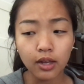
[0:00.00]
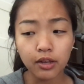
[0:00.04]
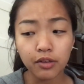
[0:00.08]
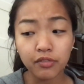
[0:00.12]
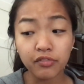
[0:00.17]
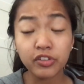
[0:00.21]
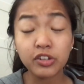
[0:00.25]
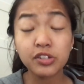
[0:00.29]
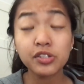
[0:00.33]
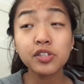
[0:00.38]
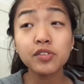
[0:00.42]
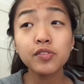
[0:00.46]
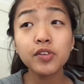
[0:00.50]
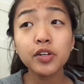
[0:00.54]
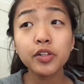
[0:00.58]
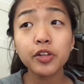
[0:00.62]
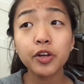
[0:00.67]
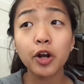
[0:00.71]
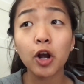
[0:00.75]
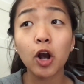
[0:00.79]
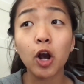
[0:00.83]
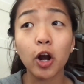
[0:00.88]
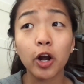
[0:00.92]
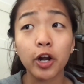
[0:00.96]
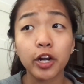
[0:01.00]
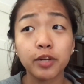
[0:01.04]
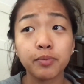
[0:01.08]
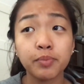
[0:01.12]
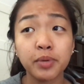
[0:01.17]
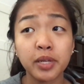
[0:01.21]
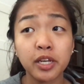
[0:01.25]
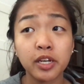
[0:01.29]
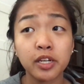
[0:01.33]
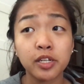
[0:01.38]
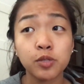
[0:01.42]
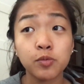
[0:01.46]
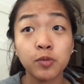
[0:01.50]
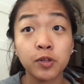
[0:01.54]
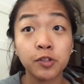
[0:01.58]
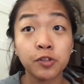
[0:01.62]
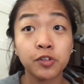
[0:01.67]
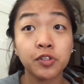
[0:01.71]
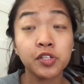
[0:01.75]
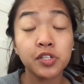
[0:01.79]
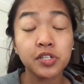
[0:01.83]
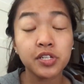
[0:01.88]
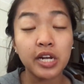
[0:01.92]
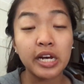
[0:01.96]
First of all, they're hard because when you're
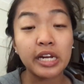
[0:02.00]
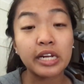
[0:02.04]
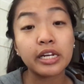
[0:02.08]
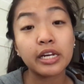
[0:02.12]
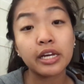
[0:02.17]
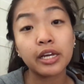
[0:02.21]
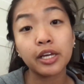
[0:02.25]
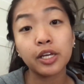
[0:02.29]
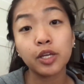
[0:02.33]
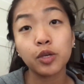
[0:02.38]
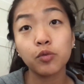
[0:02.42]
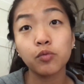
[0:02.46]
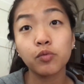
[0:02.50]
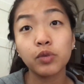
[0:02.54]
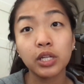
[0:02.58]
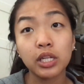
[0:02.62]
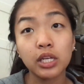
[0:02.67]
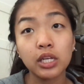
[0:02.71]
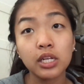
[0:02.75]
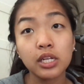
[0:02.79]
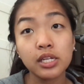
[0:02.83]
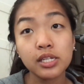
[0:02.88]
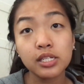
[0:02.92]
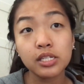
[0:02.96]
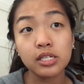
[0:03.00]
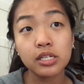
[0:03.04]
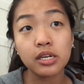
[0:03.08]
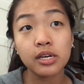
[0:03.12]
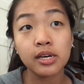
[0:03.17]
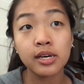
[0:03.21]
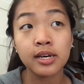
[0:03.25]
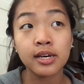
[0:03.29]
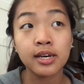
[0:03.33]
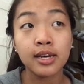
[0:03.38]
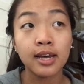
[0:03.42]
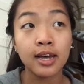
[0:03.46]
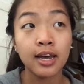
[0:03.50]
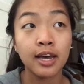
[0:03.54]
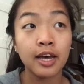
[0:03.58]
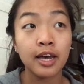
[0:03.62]
studying, you really need to